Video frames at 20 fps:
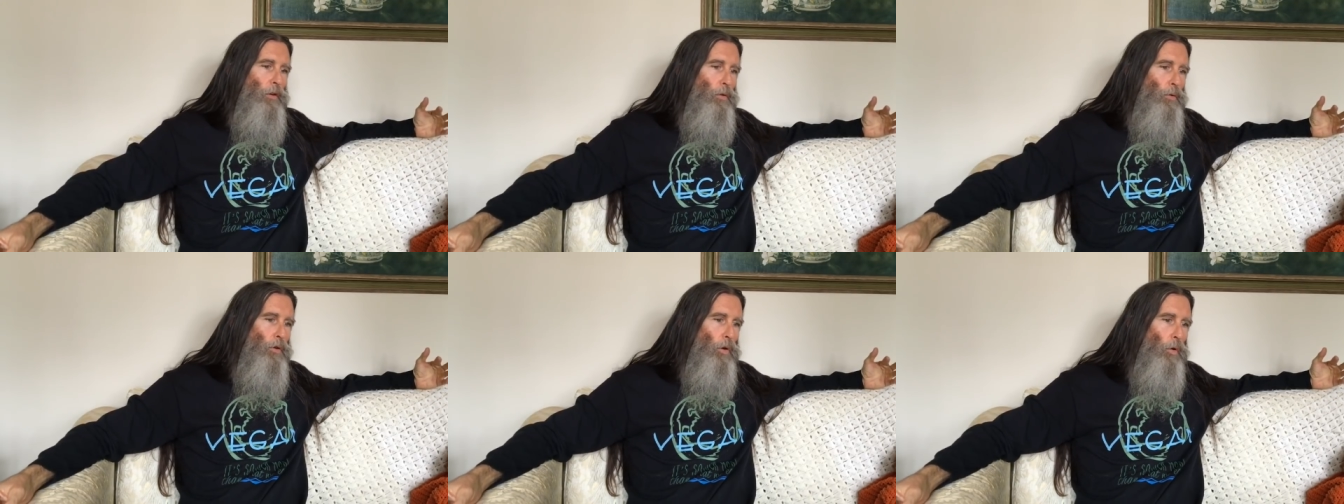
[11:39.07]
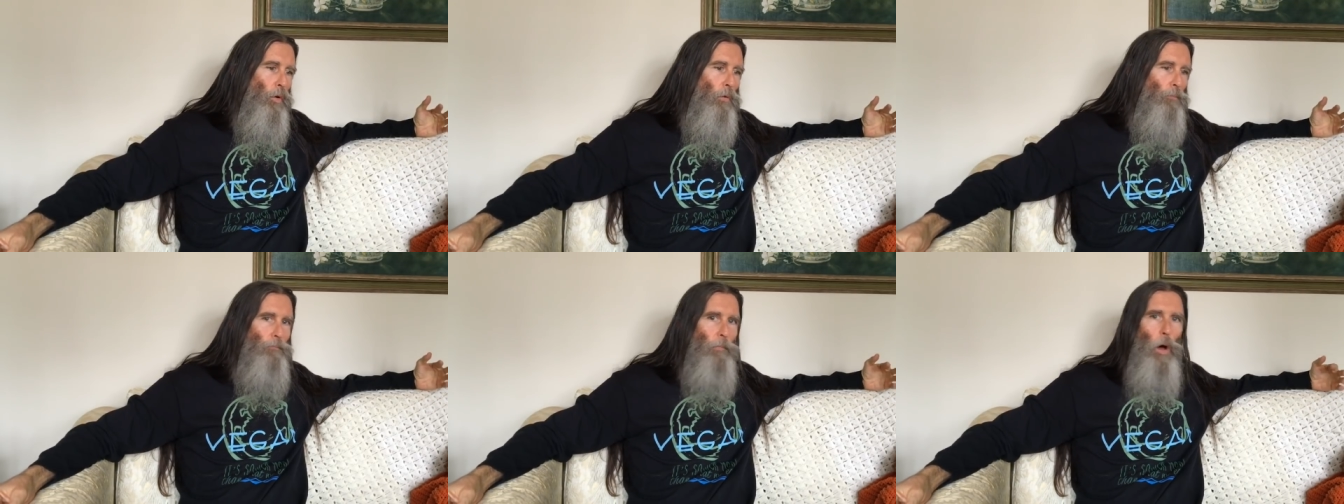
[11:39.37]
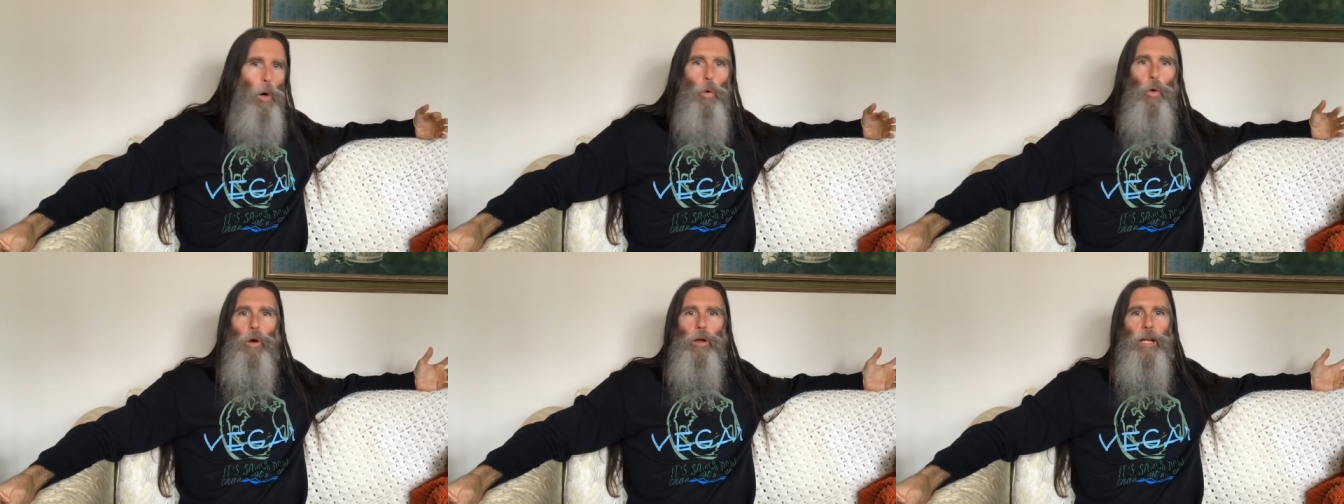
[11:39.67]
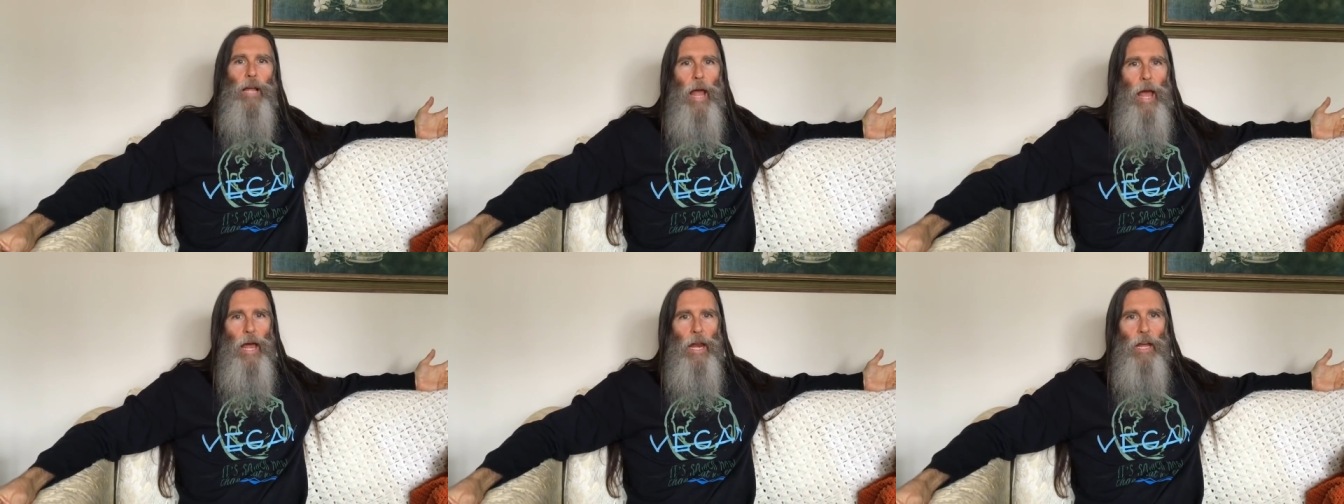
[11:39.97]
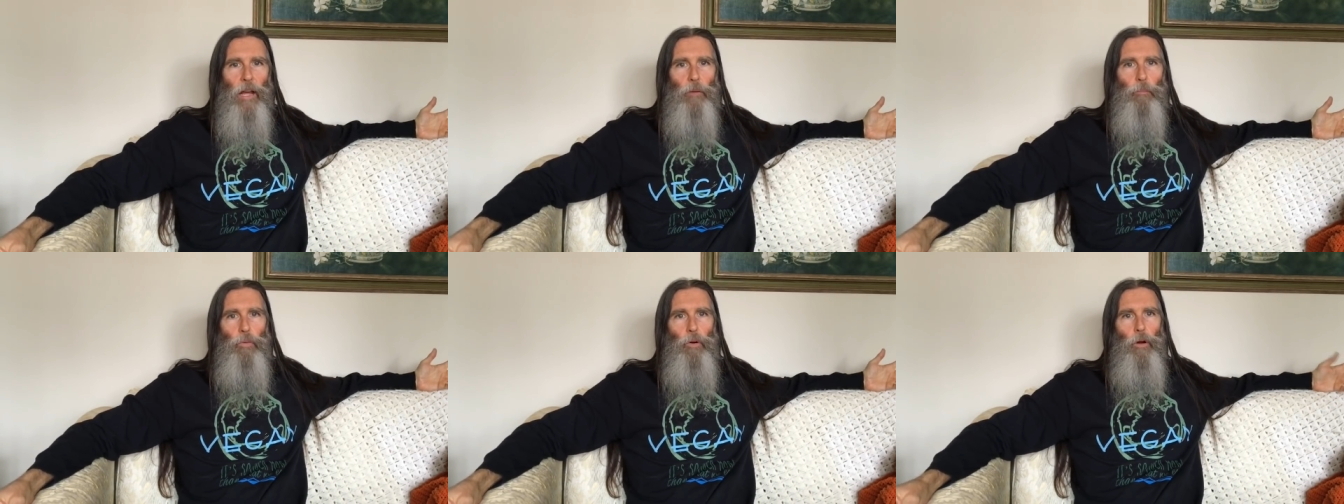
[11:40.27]
google
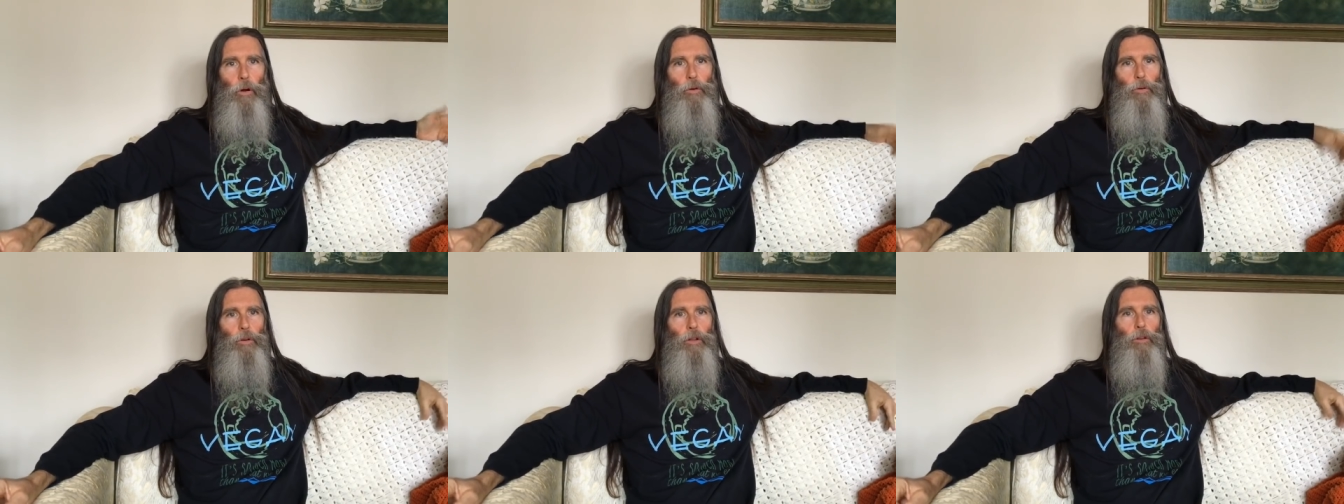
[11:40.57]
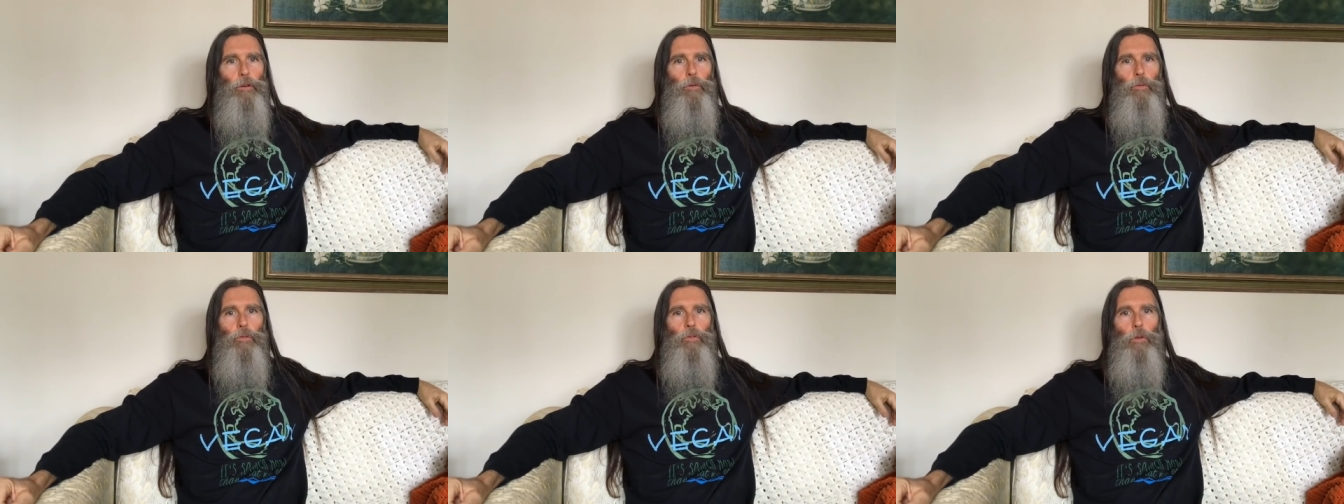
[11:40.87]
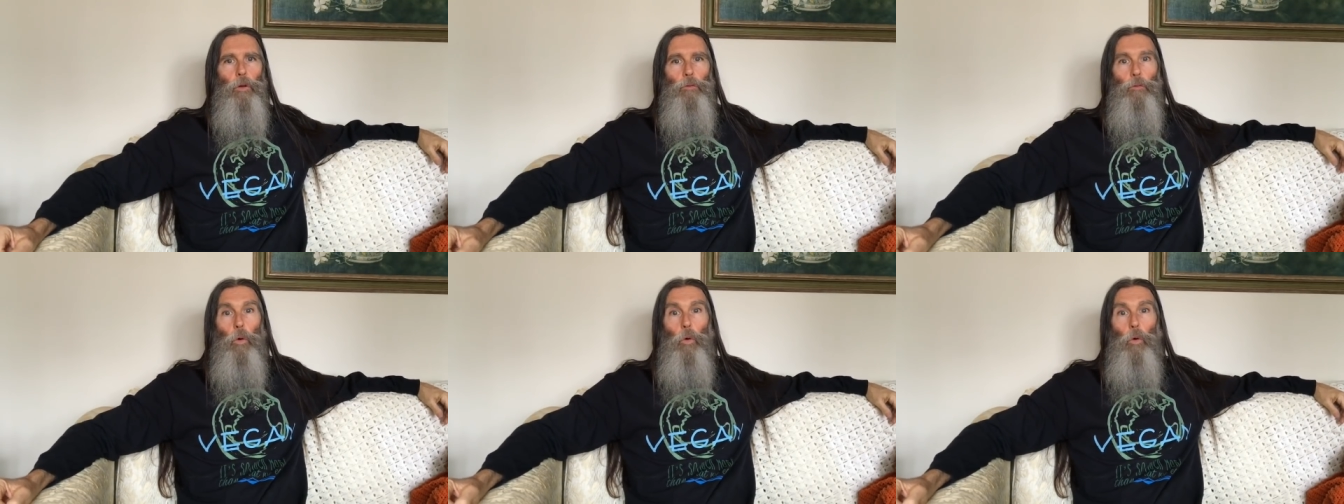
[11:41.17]
organic produce